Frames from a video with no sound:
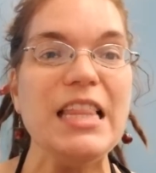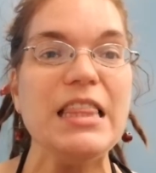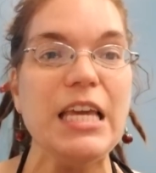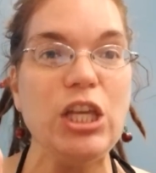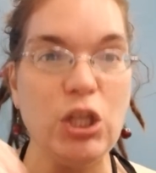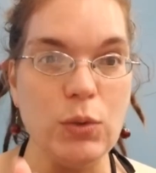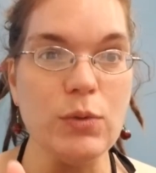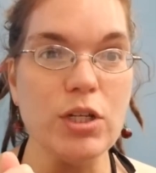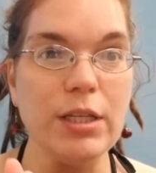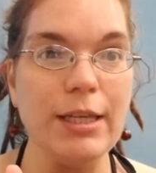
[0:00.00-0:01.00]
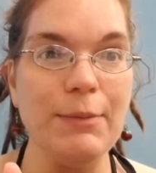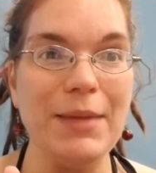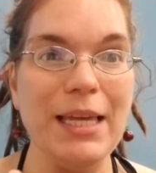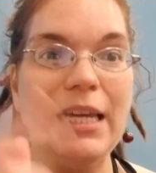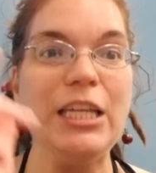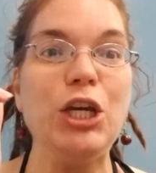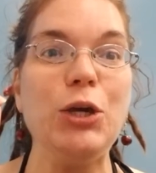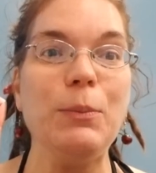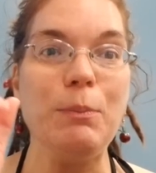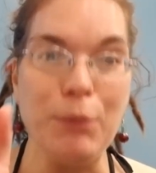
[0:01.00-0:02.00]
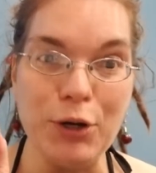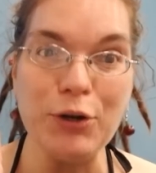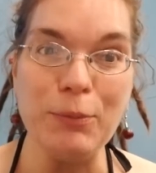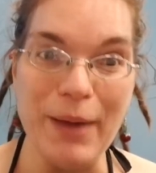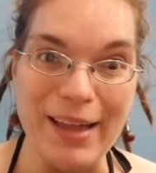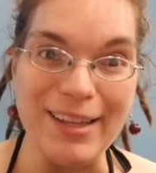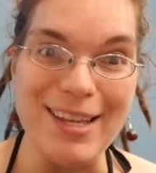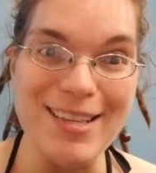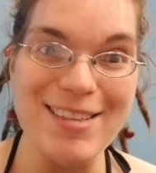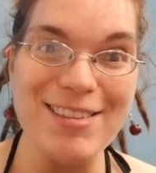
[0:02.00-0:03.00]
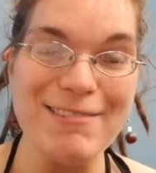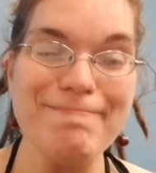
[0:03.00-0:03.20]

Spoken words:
they usually mean murder ballads.